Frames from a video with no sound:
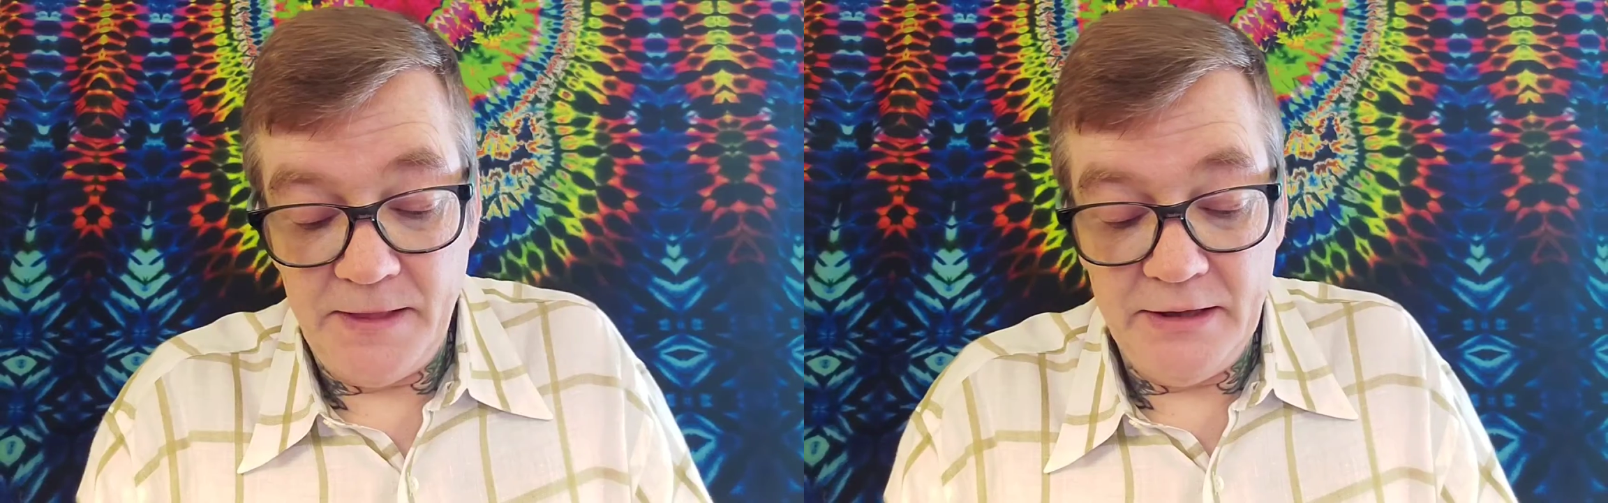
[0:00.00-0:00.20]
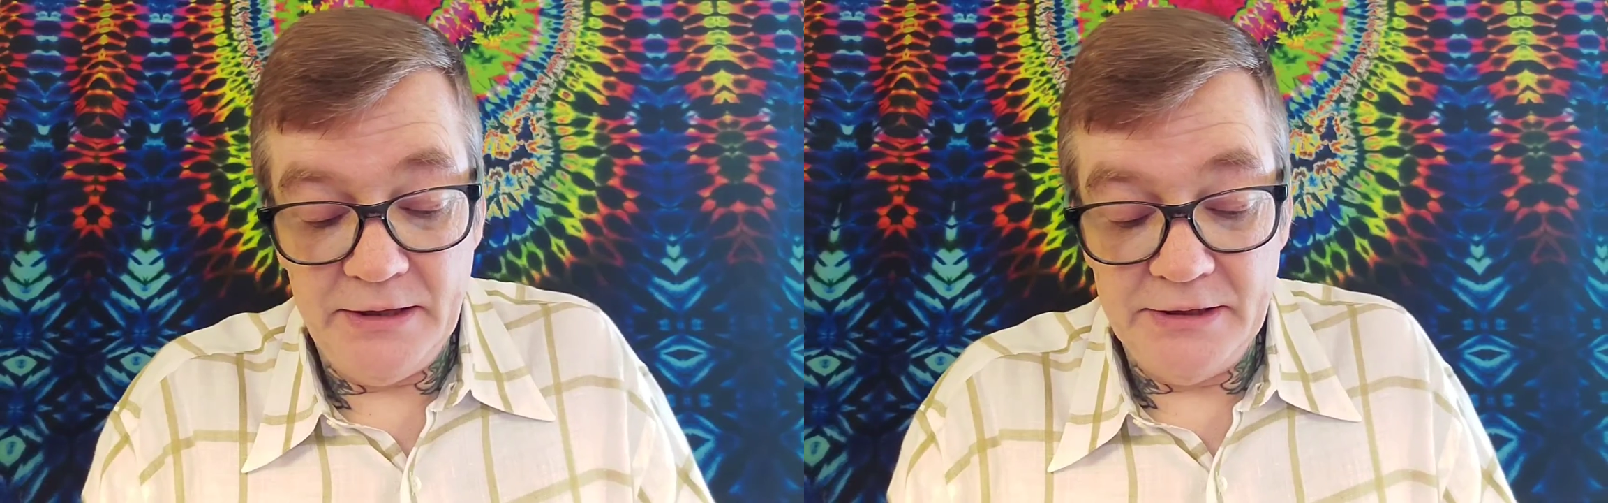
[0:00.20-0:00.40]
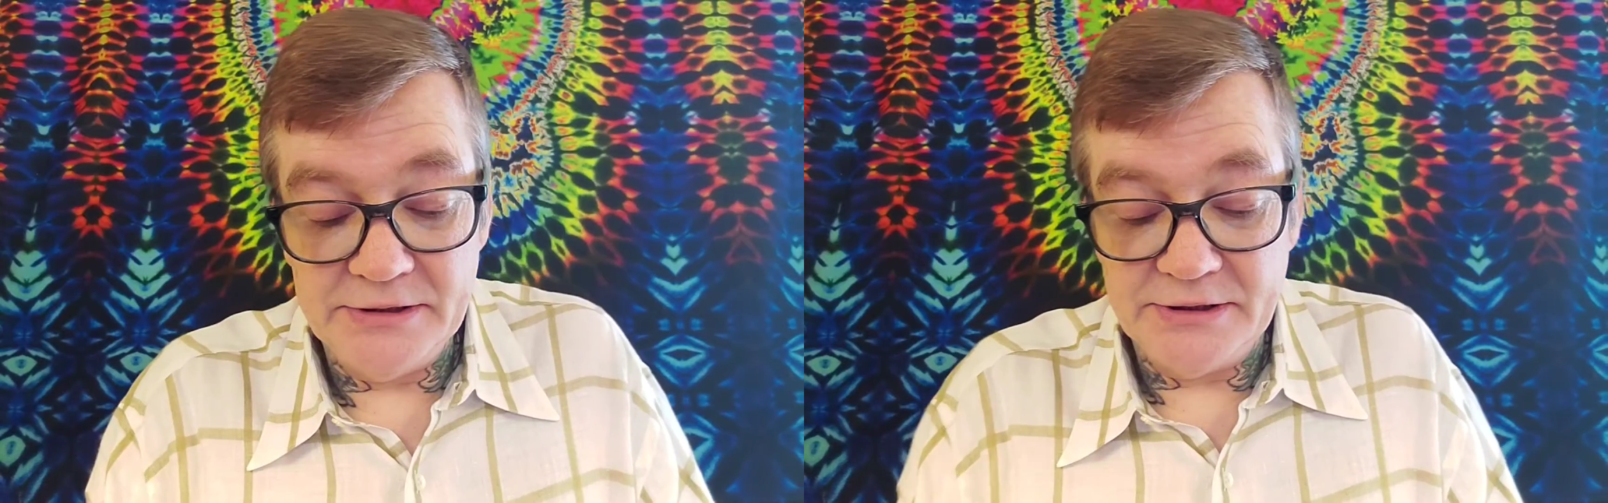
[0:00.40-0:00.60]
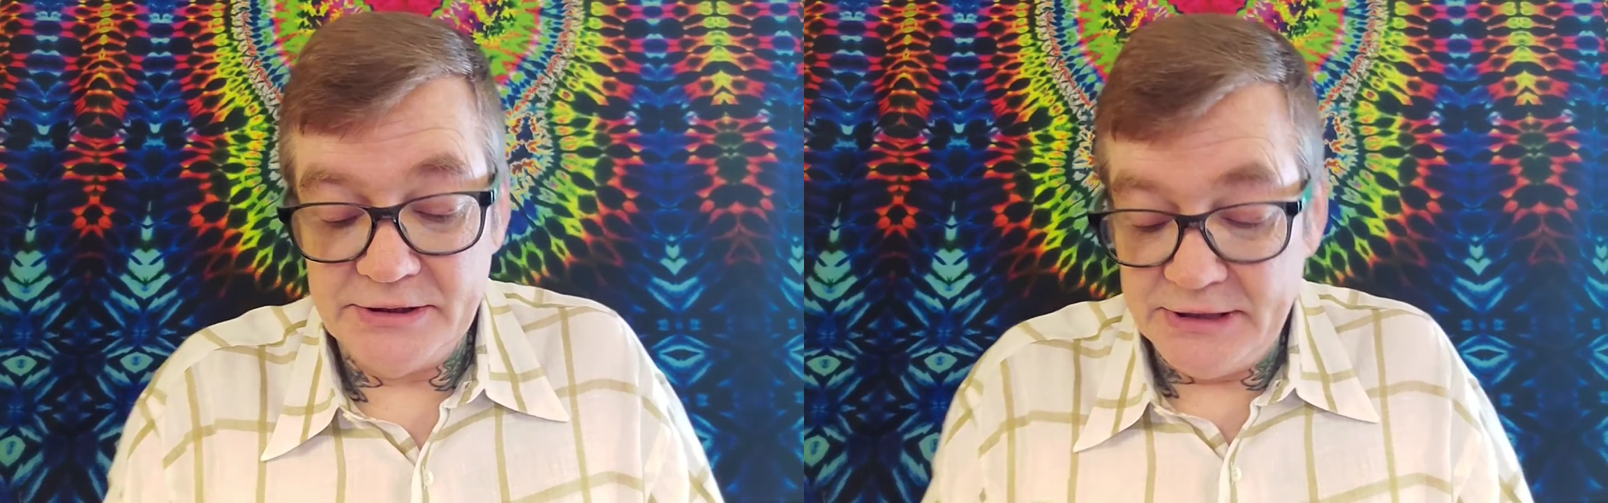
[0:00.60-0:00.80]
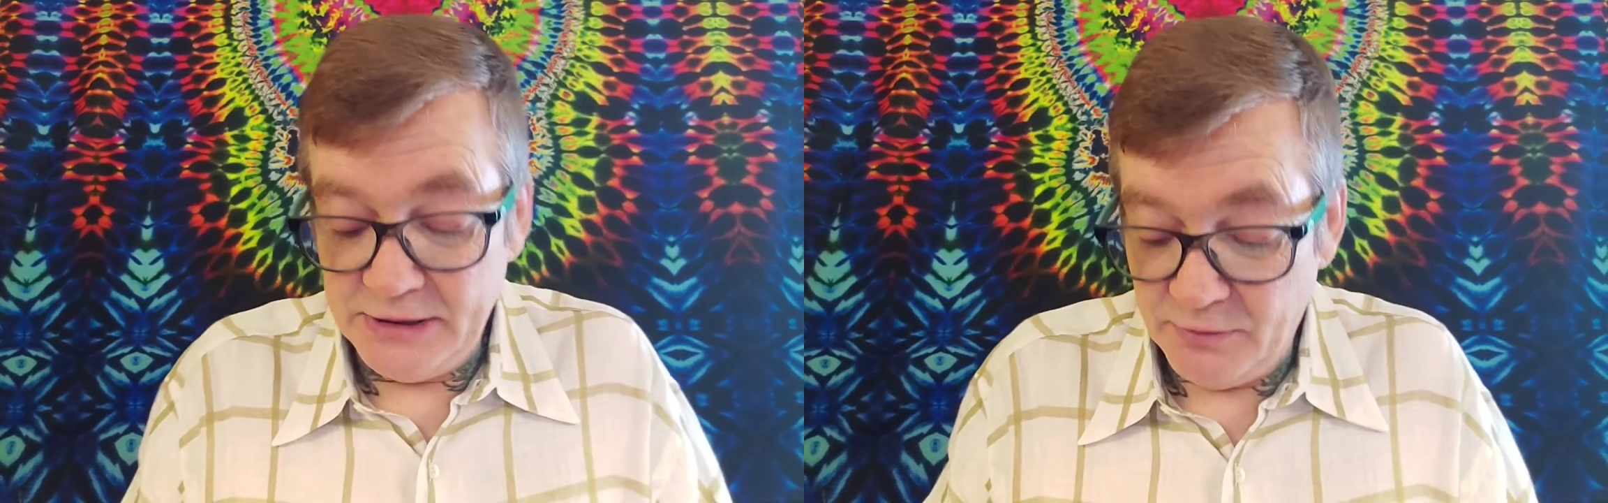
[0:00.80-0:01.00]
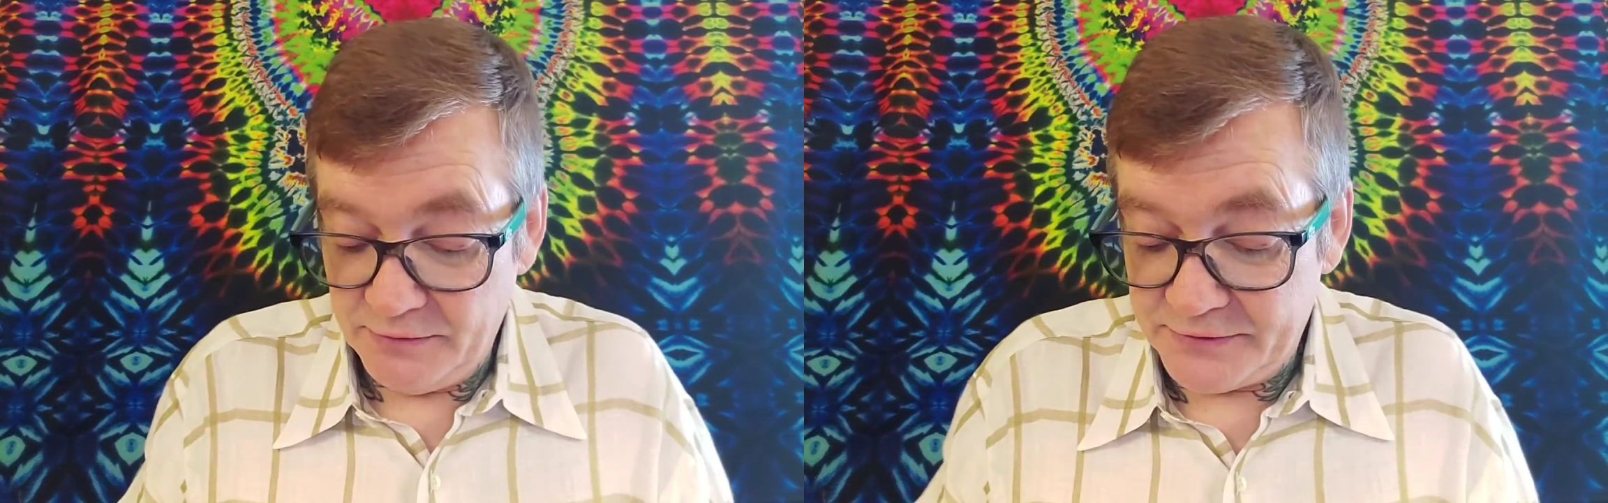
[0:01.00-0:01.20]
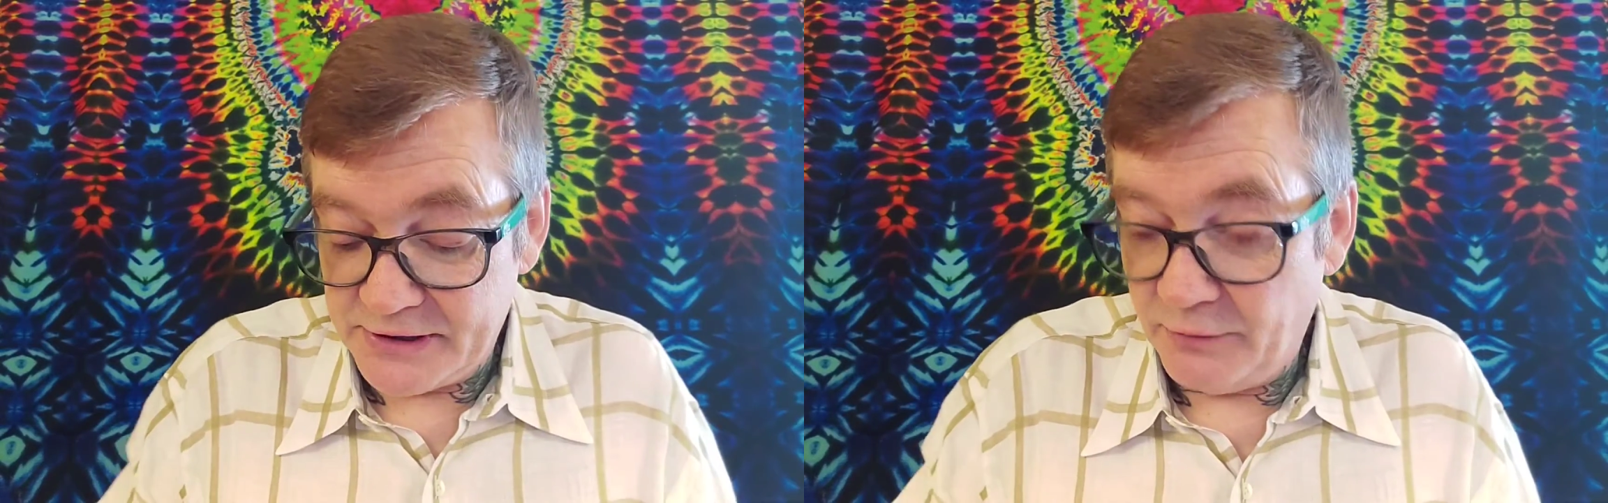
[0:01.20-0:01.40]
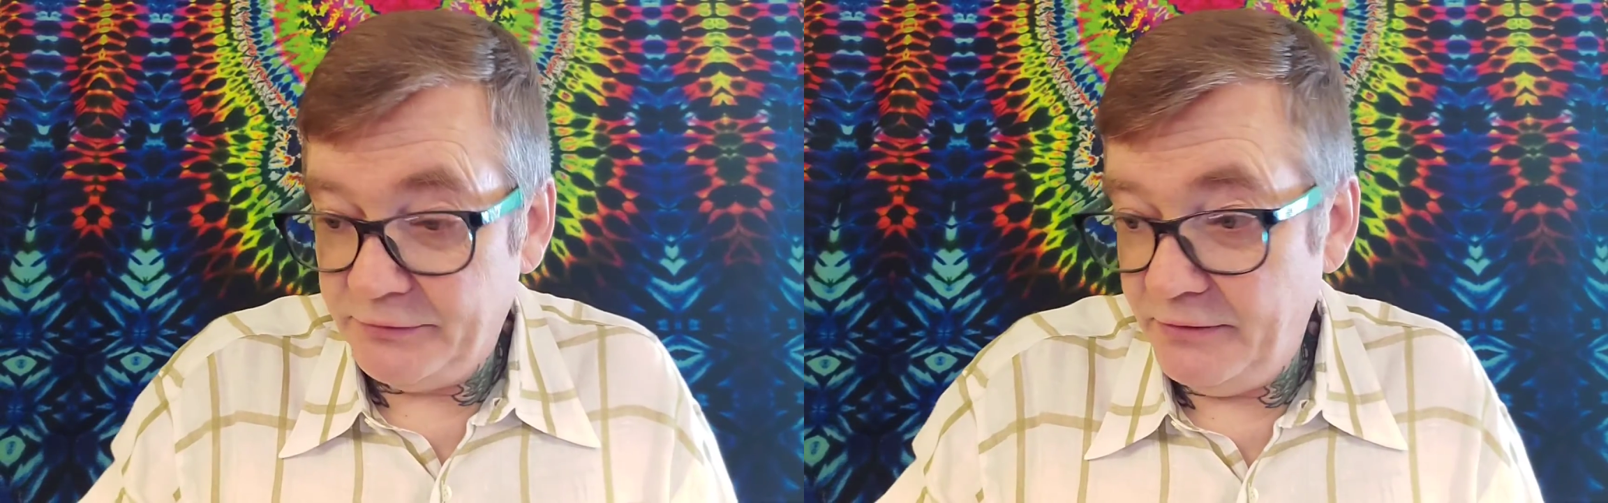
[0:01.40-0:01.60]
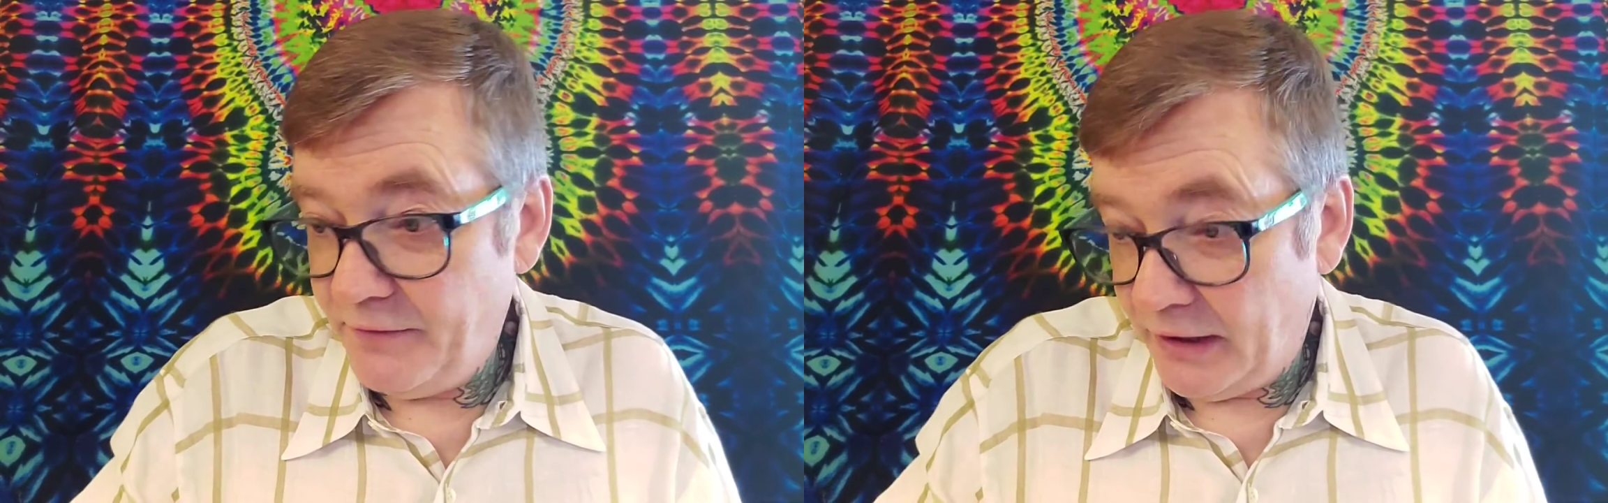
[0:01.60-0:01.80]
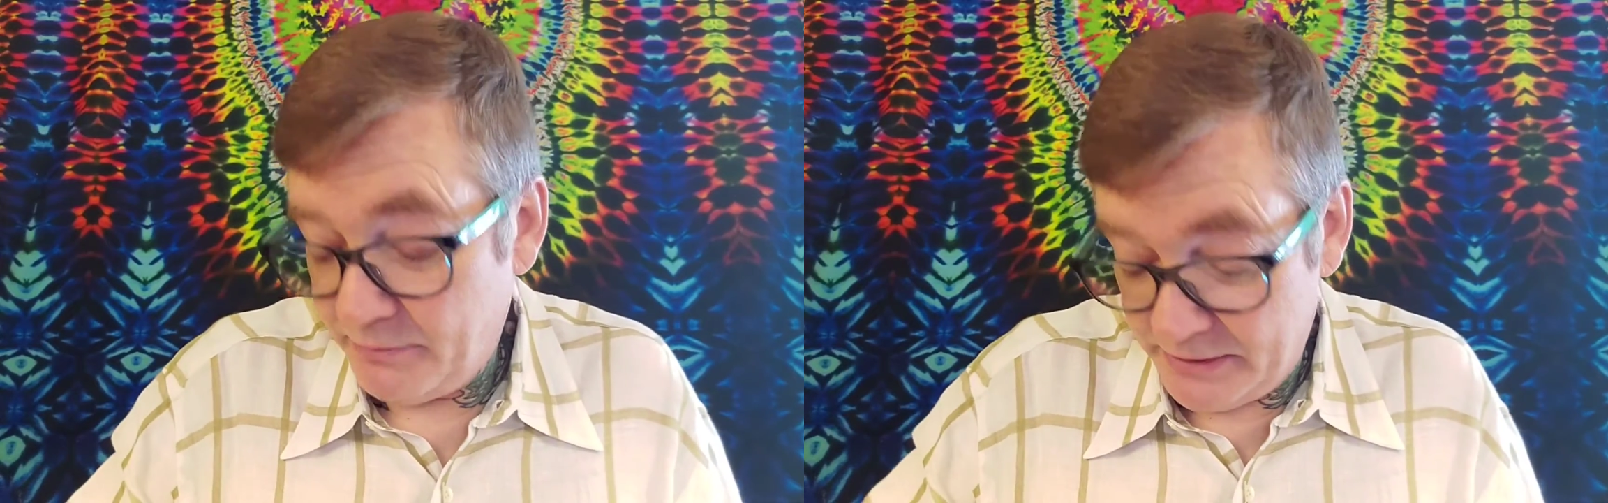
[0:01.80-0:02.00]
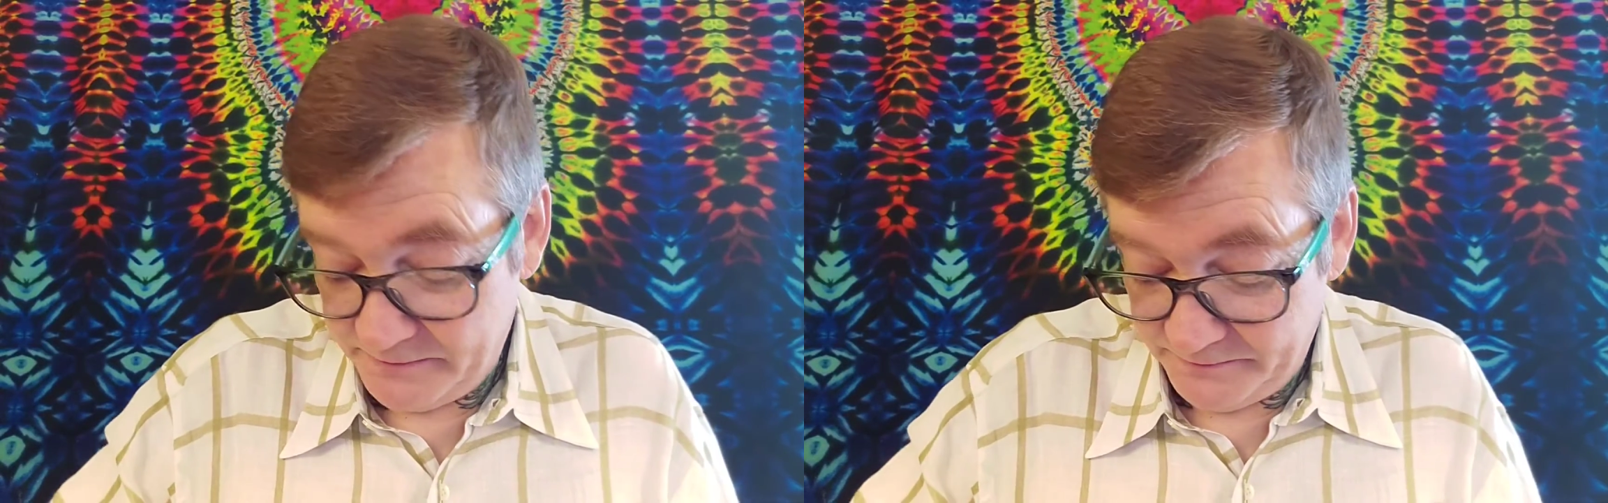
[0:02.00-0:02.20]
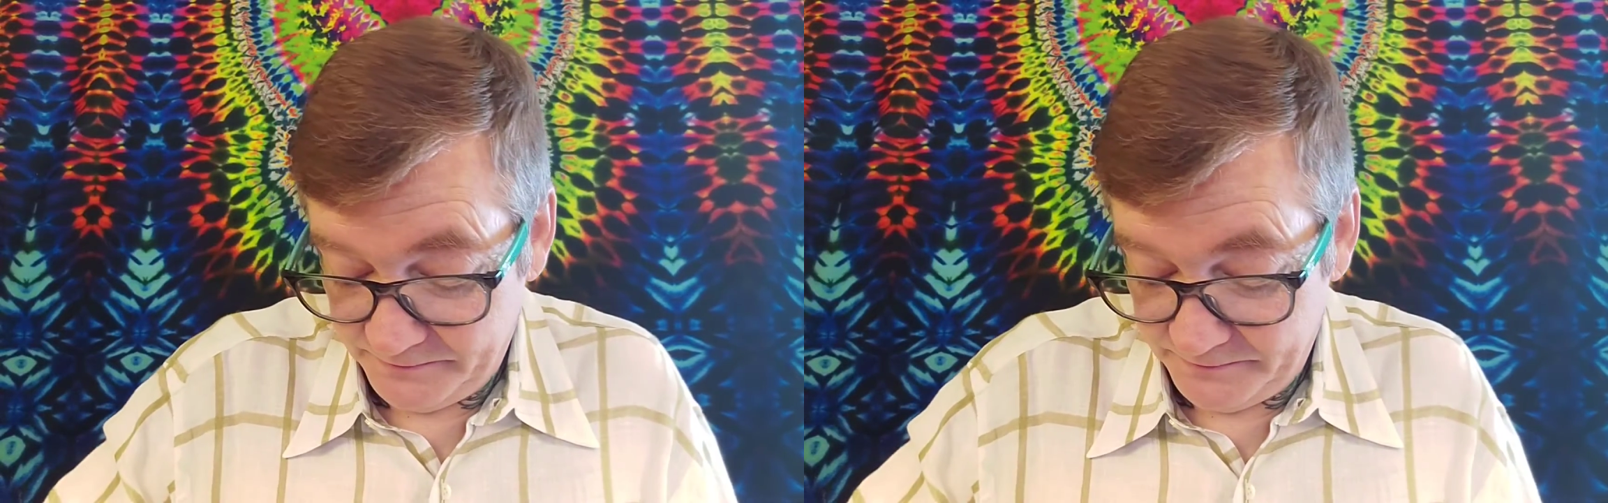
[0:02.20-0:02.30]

and it is The Secret of Self-Development.